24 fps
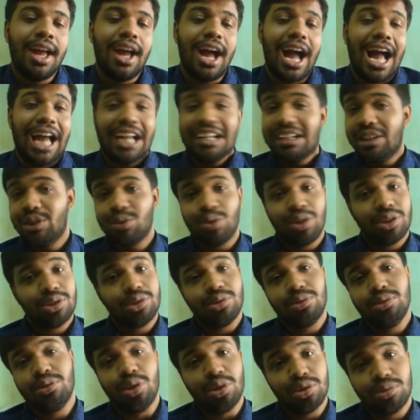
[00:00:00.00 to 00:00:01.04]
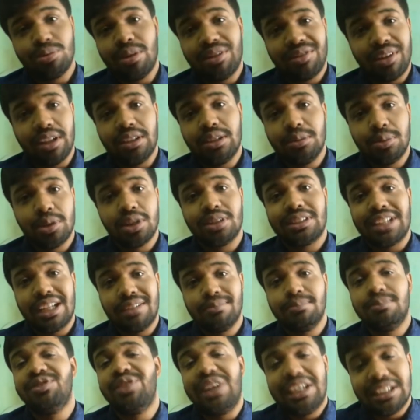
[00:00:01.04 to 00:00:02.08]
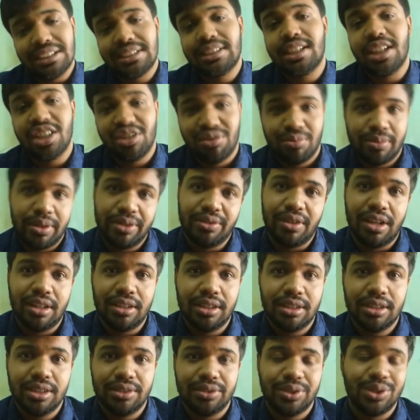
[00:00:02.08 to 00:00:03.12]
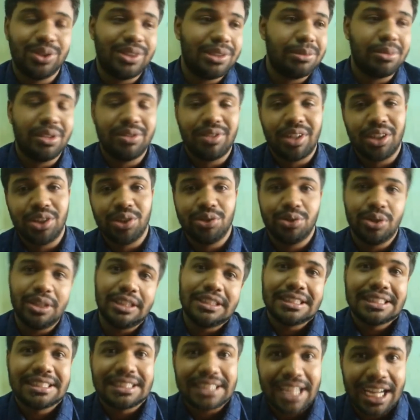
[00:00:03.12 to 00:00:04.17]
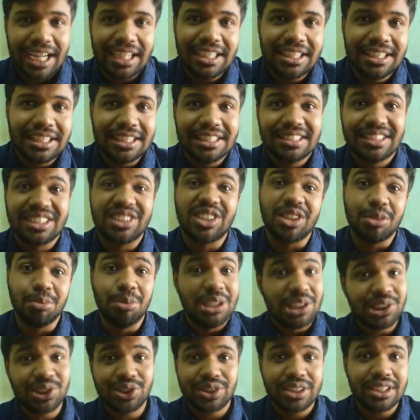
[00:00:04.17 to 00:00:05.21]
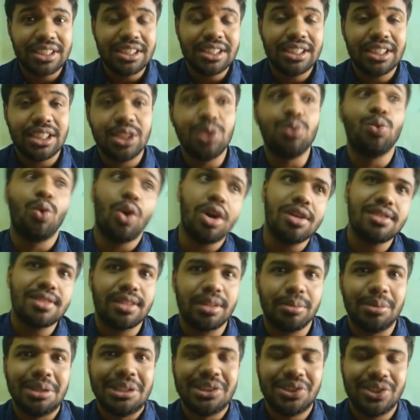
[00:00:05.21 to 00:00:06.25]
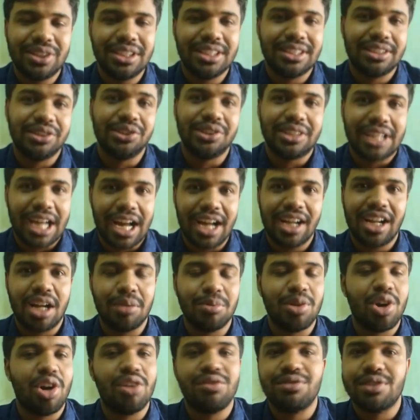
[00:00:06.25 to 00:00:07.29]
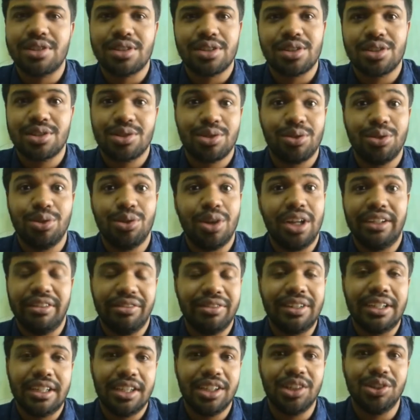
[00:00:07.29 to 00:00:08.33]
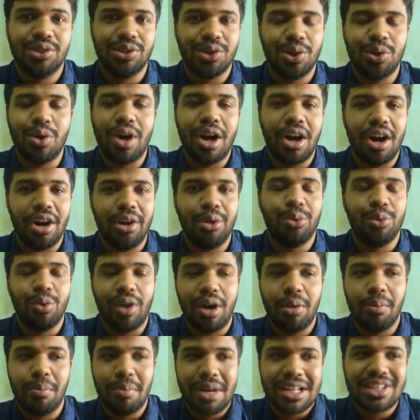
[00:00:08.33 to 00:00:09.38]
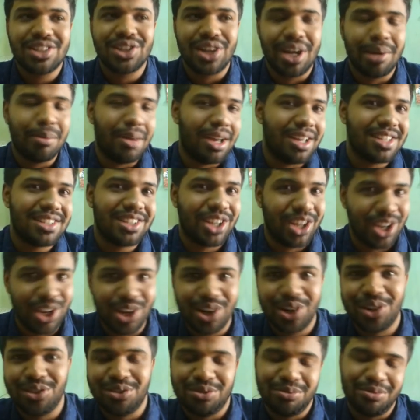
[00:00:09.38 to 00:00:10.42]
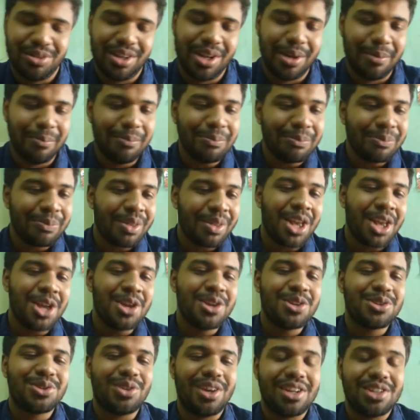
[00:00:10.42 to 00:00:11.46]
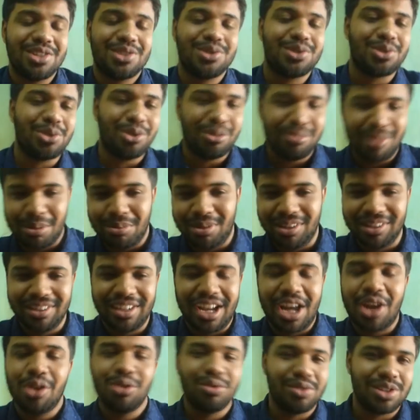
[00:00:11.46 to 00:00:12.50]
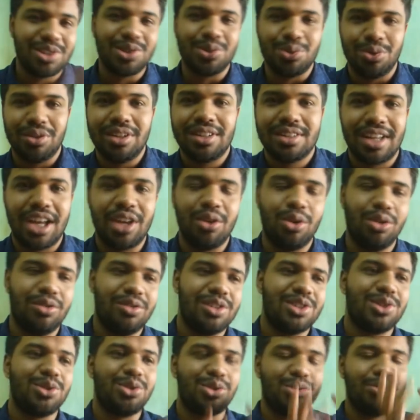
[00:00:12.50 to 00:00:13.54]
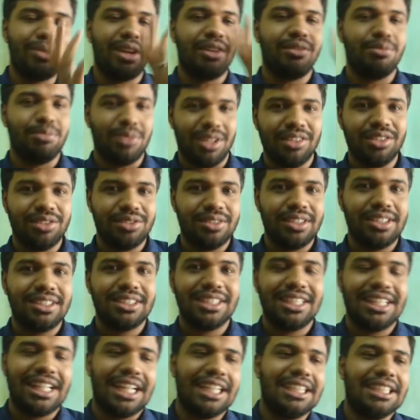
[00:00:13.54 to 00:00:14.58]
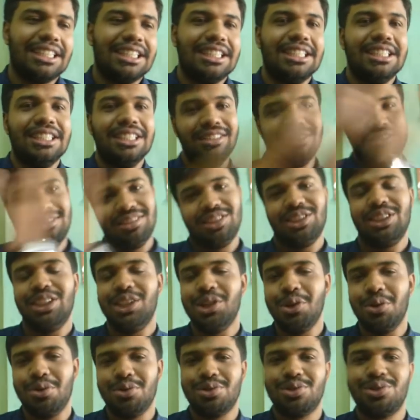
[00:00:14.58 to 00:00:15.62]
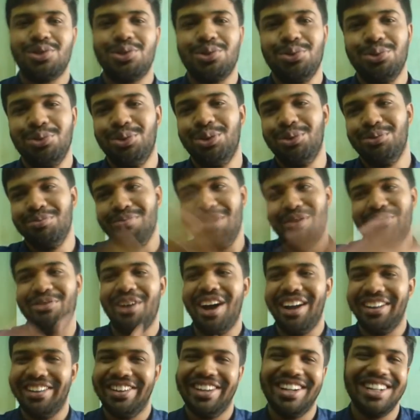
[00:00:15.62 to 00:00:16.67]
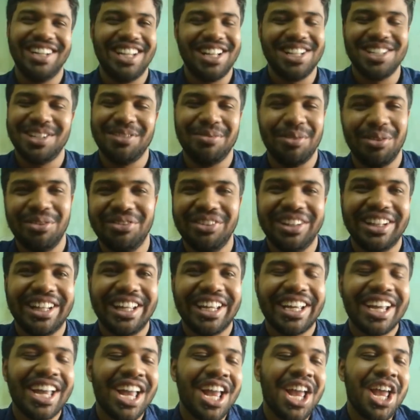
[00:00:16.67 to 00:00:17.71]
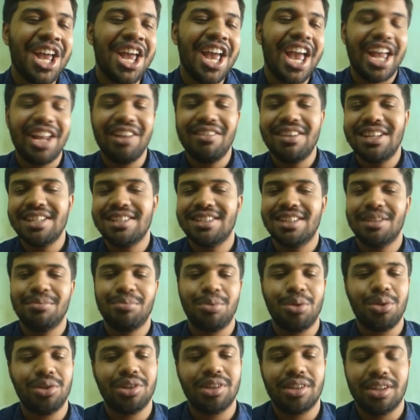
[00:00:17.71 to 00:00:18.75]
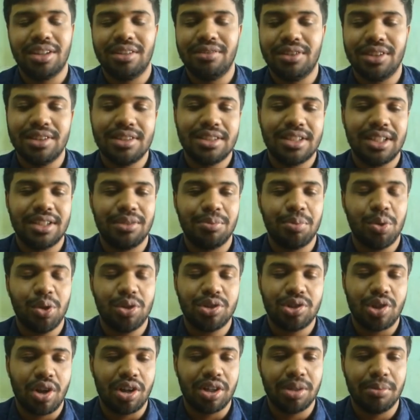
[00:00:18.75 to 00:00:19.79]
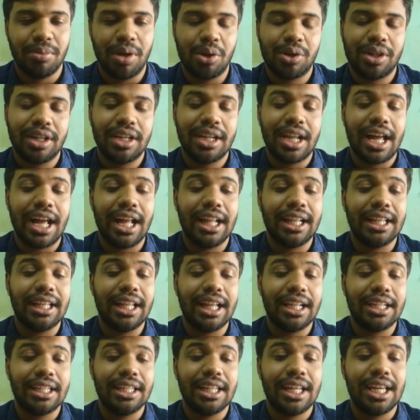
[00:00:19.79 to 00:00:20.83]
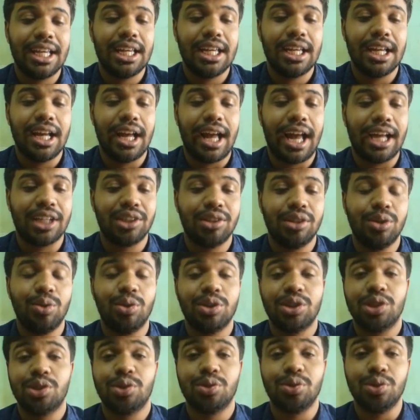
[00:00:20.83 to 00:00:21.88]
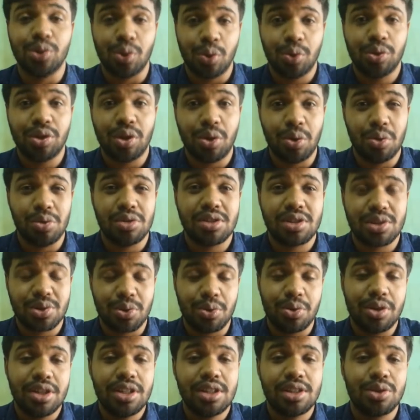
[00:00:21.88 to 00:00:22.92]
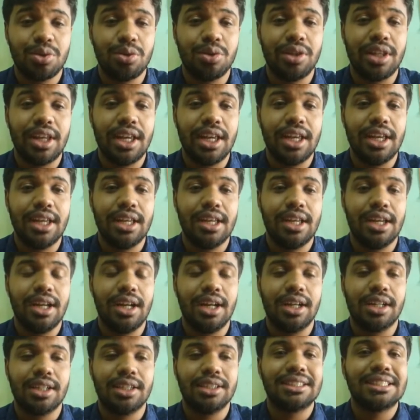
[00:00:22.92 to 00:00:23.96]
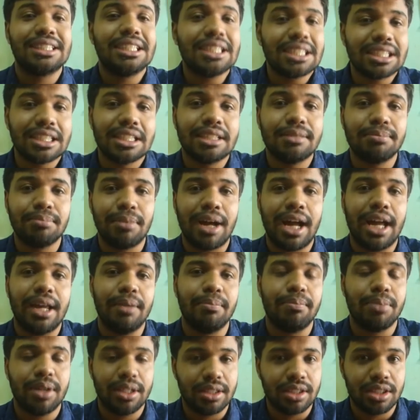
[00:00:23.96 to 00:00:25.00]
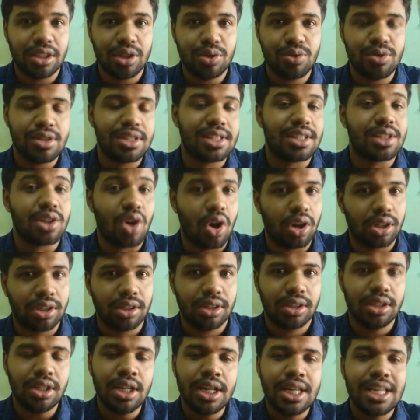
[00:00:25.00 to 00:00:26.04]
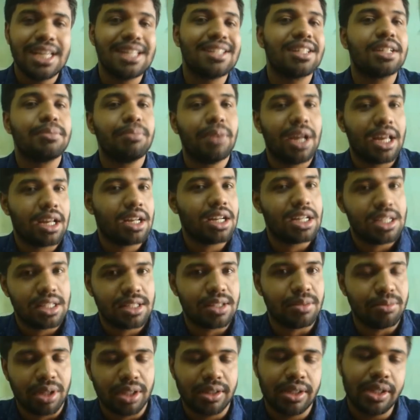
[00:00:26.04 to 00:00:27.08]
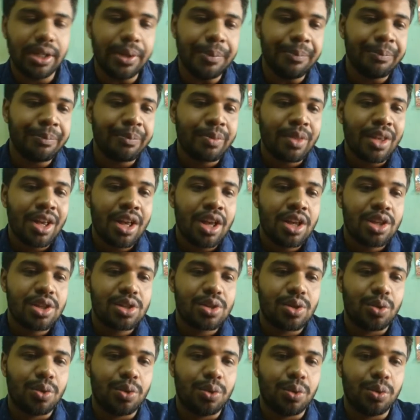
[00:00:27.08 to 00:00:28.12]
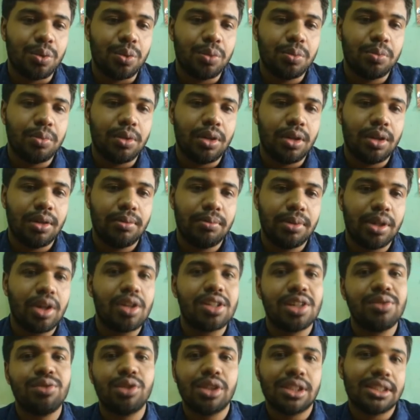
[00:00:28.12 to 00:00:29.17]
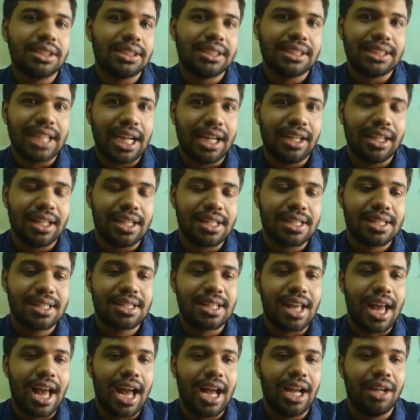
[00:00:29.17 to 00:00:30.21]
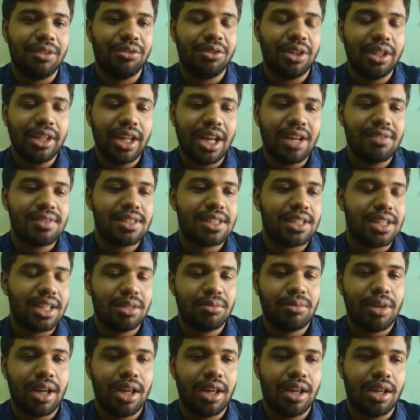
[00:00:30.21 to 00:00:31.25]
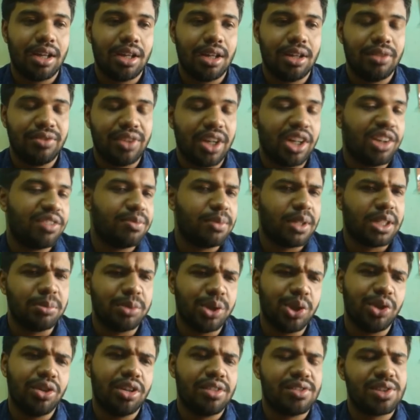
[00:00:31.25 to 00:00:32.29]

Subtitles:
I didn't want to go to my father because I'm very scared of my father. If you see my father, you will understand. He's in the military. He was in the military. He's a retired army officer. So definitely you know how much am I scared of him. So I told my mother. I always do this. I always go to my mother first, and then she goes to my father and tells him everything. Anyways, they both conversed. They both talked about it, and then they actually wanted to know the whole story. So they consulted my brother, who is a doctor. He's my cousin brother. So because he would understand this. And one day I was sitting in front of my computer.